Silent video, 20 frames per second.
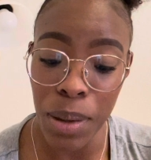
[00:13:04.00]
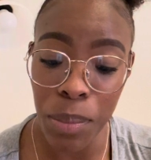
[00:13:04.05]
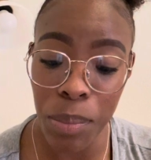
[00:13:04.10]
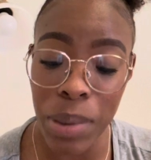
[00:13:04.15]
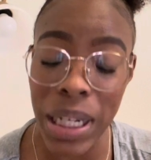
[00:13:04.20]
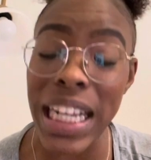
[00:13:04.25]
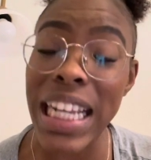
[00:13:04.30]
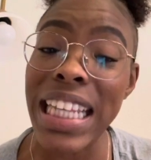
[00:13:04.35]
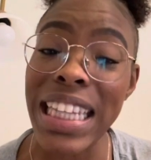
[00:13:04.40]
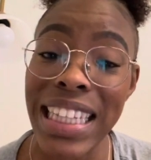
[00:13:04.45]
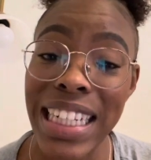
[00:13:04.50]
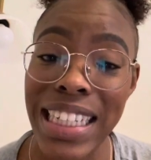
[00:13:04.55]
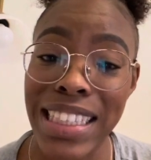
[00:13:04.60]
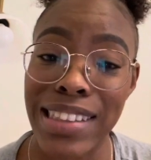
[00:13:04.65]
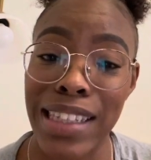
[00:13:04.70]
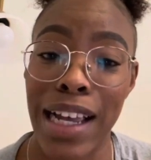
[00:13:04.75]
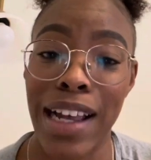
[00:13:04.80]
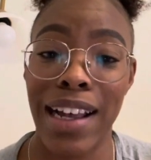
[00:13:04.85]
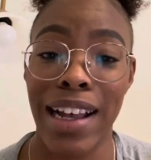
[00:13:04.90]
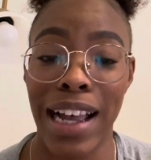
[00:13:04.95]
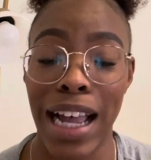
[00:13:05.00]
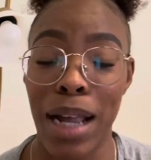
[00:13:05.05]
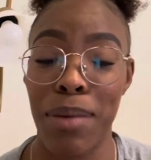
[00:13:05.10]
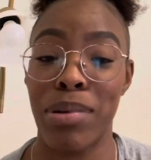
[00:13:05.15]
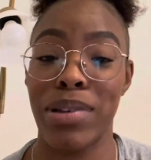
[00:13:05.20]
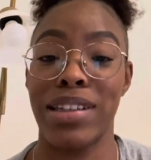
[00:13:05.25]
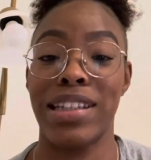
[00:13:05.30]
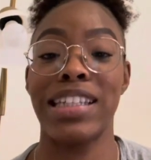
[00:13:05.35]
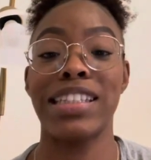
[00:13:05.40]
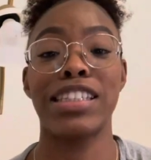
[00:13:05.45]
but in this i
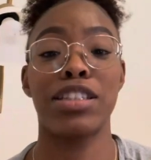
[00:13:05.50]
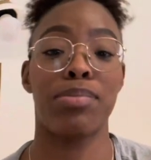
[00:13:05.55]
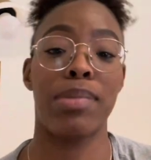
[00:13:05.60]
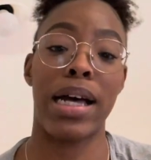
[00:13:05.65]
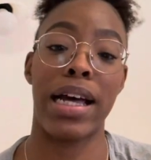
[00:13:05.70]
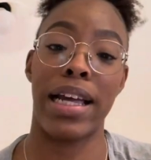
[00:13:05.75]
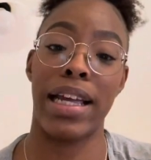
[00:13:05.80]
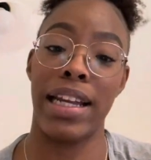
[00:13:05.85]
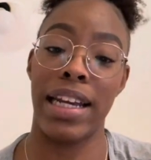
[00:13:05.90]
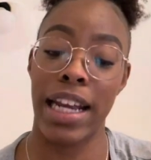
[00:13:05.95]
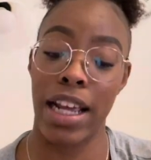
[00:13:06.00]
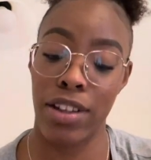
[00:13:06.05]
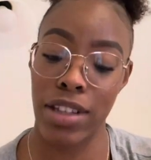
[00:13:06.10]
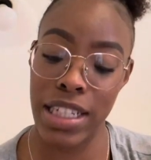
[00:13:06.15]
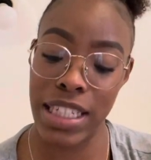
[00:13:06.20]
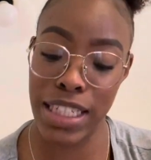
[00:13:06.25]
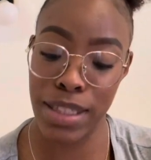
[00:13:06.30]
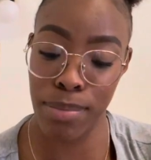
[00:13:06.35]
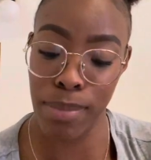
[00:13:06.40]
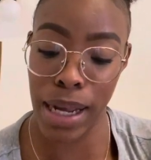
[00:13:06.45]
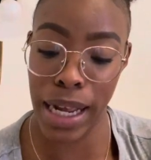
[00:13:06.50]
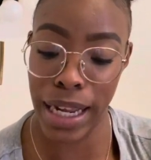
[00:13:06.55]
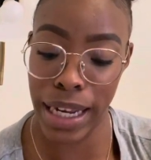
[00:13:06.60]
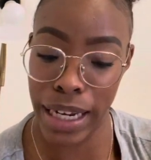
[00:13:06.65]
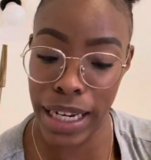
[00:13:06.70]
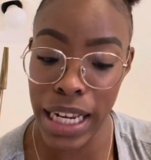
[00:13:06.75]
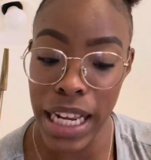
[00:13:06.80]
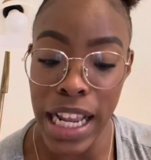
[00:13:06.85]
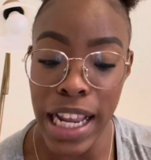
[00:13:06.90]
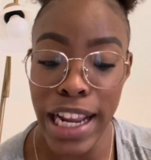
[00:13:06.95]
but this is my now this is
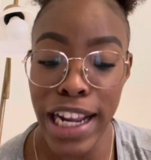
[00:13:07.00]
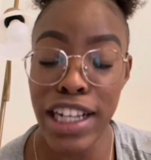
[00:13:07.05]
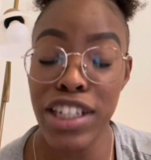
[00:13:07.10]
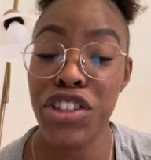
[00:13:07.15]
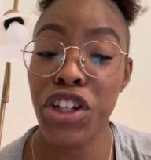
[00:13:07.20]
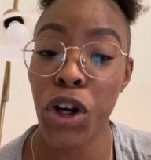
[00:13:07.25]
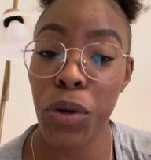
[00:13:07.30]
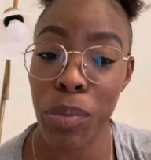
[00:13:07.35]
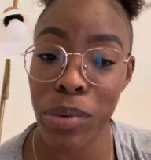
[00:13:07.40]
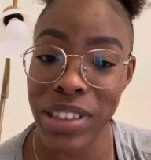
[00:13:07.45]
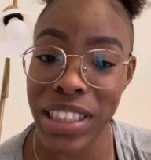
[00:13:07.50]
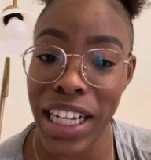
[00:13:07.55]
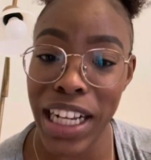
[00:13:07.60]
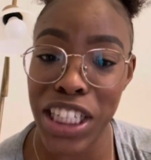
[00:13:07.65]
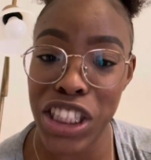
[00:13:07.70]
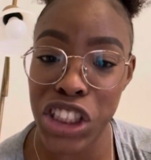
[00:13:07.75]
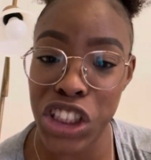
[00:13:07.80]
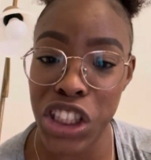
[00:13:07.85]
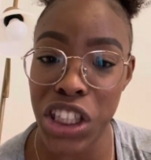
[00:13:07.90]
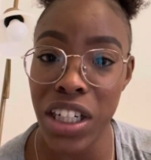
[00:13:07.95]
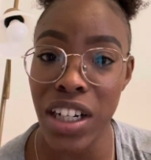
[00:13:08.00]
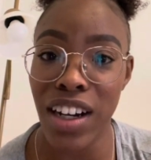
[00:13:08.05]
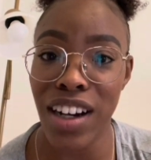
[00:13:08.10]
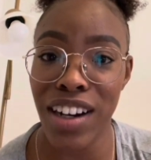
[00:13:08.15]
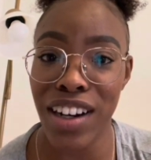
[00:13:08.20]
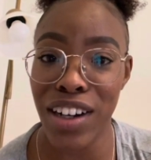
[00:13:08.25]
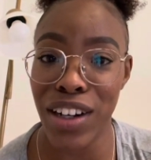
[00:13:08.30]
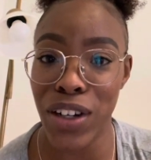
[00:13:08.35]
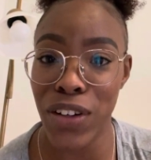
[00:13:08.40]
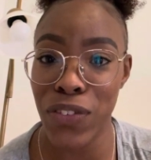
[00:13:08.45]
my interpretation
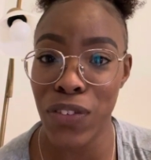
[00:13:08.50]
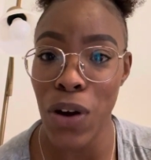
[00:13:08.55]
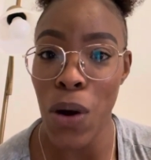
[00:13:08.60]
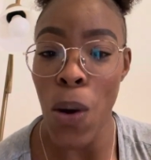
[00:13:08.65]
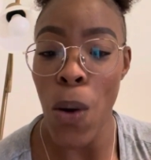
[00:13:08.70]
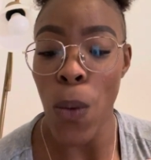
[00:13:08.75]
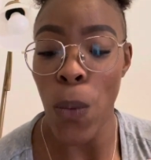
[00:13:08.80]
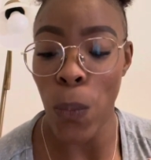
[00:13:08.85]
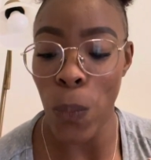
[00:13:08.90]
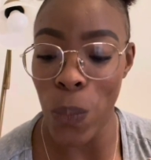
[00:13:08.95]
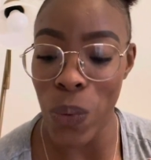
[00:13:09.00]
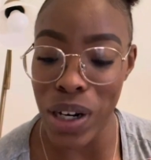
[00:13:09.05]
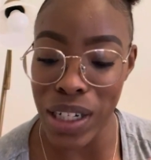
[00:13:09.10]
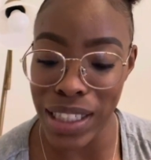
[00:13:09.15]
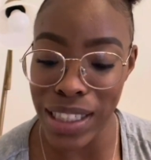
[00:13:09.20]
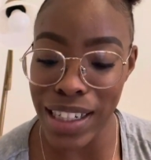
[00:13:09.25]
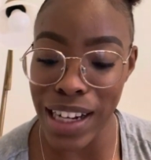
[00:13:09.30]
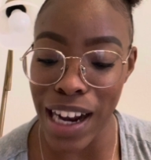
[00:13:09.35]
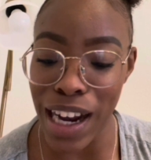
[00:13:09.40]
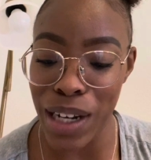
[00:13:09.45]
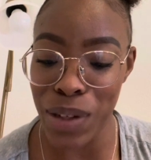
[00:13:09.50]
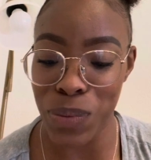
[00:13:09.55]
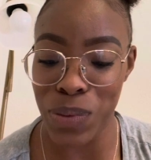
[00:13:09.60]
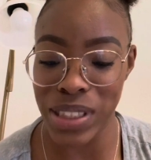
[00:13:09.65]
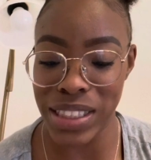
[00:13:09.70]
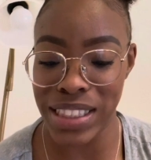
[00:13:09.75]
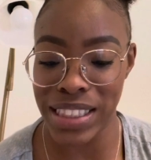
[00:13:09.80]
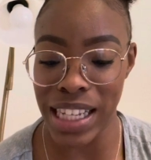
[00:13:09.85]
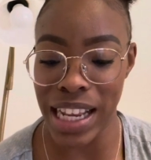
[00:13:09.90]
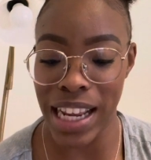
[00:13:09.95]
of what god was
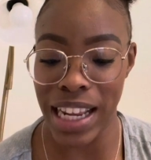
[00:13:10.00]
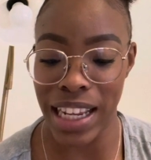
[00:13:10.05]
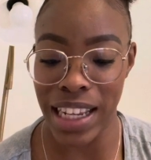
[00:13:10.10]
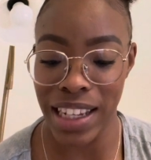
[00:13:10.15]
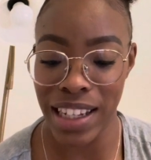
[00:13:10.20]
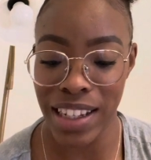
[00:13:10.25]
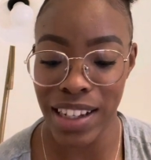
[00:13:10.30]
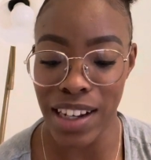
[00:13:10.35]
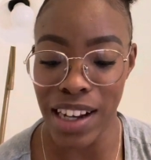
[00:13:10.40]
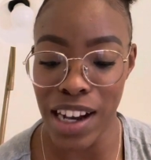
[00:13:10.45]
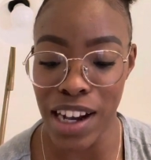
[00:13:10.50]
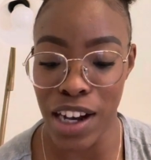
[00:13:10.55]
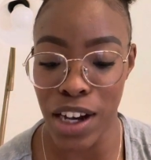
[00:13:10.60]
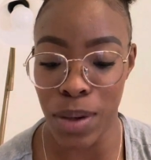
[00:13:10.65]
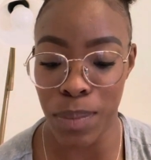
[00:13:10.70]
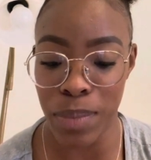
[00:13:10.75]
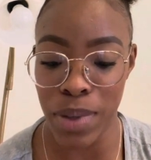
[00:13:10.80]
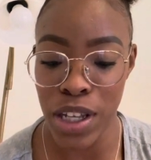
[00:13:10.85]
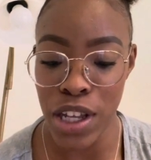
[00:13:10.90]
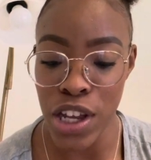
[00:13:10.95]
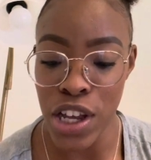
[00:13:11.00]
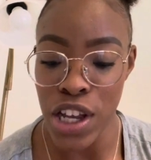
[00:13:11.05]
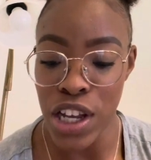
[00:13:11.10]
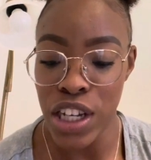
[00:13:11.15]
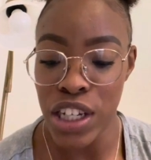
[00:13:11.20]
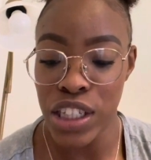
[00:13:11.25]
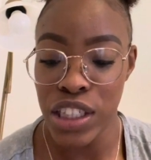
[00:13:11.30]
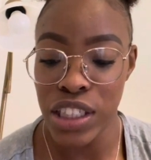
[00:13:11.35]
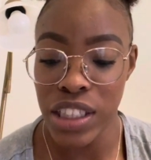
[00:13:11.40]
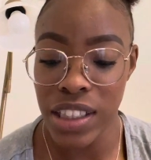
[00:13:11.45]
saying um
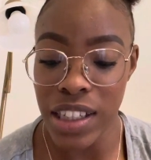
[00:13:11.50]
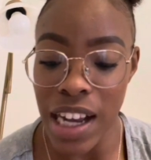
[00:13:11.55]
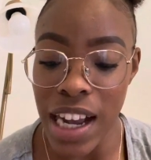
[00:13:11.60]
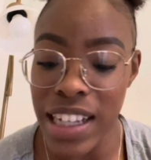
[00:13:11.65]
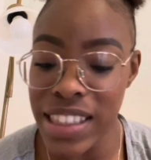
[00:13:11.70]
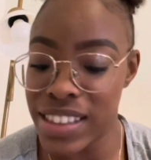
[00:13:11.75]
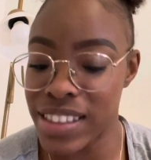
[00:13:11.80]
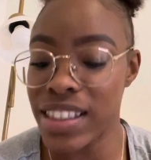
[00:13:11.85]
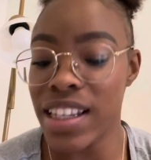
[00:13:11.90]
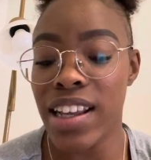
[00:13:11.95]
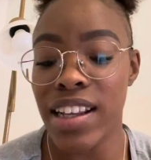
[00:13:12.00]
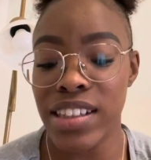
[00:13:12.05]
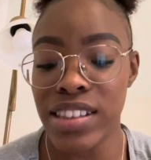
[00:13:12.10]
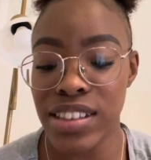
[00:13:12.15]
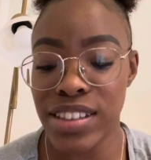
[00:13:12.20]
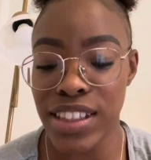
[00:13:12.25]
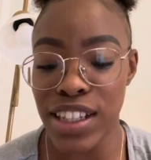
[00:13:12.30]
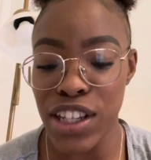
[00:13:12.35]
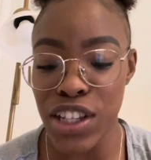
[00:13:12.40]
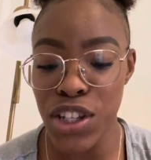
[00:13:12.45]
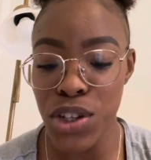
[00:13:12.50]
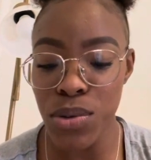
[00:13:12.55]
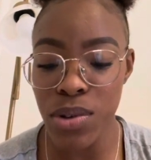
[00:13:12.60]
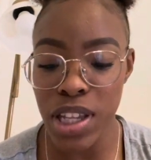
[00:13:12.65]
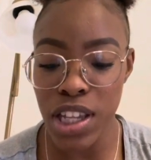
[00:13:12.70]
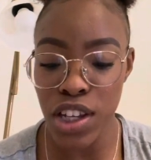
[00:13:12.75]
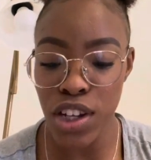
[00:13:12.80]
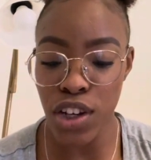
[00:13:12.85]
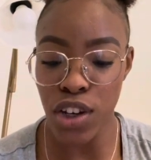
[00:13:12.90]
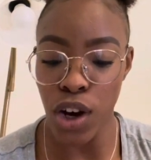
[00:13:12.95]
god says you
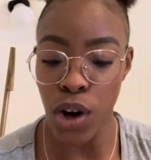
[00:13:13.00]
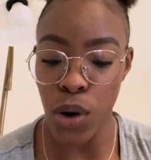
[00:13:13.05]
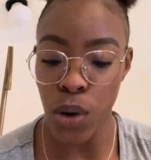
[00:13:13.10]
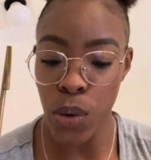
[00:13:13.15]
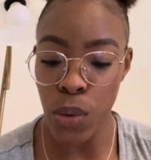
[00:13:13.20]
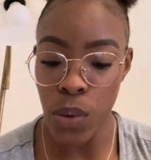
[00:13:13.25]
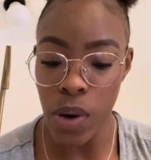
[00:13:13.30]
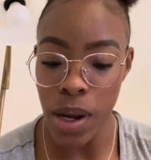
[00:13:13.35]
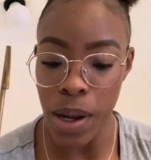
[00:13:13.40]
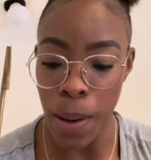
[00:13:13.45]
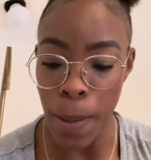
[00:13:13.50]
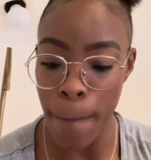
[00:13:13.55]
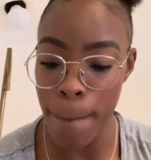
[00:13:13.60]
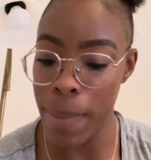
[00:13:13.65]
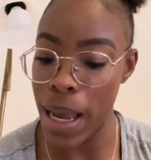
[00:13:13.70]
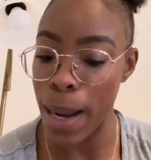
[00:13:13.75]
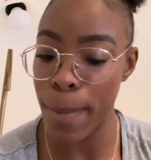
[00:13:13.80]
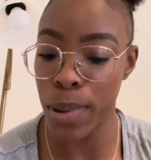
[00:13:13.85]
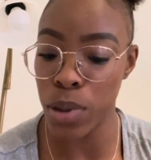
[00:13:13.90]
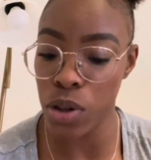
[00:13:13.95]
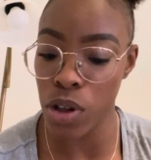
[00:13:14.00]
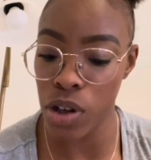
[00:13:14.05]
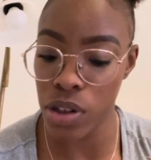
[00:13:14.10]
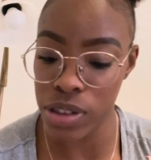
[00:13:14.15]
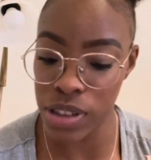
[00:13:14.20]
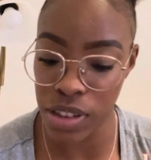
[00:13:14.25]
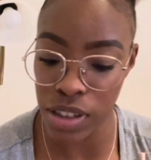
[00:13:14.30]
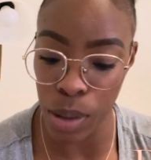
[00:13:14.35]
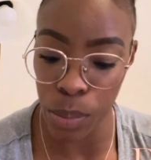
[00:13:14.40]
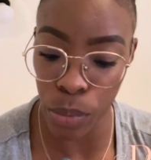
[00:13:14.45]
can go babylon
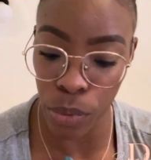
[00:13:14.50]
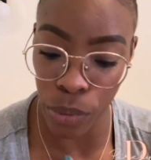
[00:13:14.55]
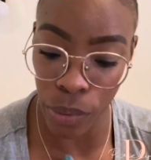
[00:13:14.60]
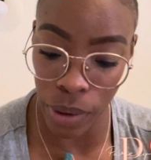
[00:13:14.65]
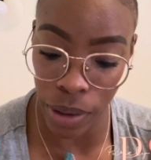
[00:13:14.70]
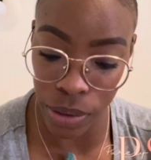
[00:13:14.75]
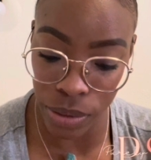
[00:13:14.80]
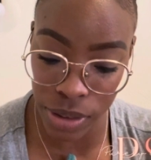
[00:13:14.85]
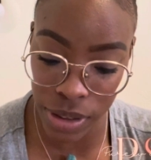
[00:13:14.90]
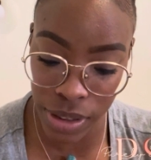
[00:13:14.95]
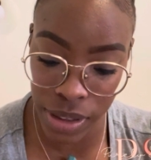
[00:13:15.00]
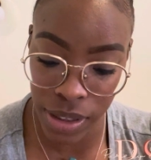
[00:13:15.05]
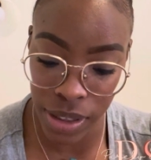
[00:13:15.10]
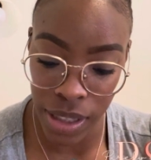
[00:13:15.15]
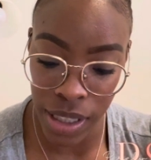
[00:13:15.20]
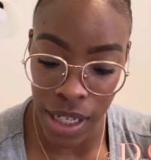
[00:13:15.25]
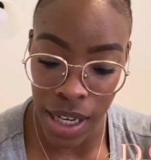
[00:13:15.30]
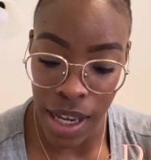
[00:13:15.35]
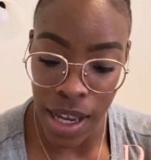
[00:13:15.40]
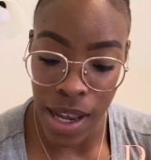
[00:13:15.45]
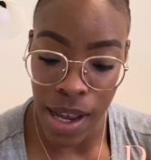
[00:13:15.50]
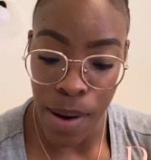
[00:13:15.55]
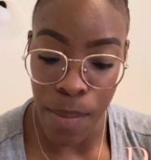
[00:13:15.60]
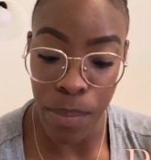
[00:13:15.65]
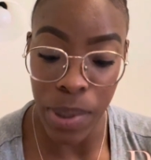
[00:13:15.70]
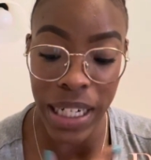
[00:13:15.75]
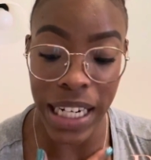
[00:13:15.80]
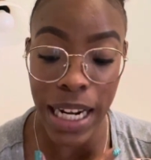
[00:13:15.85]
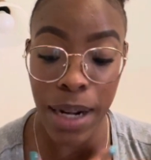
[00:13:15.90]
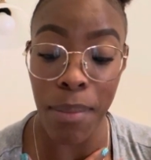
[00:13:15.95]
somewhere else
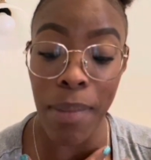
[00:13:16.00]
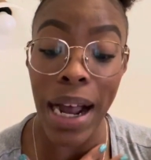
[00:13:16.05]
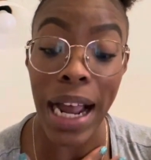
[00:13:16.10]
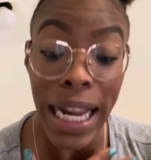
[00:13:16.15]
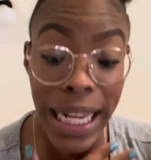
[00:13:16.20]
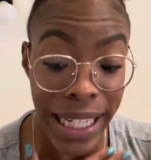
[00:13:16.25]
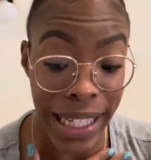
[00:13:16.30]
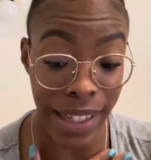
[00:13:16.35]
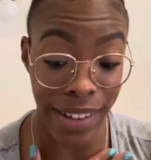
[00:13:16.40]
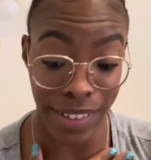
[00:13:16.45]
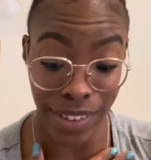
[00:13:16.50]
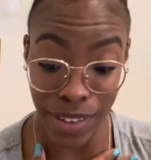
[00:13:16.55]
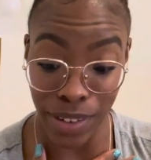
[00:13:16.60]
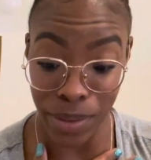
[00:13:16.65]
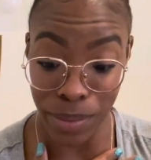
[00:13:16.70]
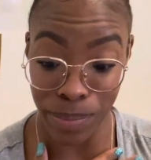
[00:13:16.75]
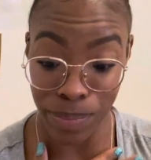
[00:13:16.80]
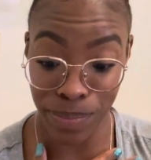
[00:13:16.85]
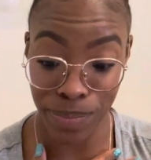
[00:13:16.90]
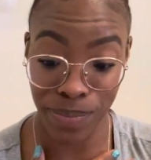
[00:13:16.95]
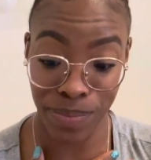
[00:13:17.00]
but in my kingdom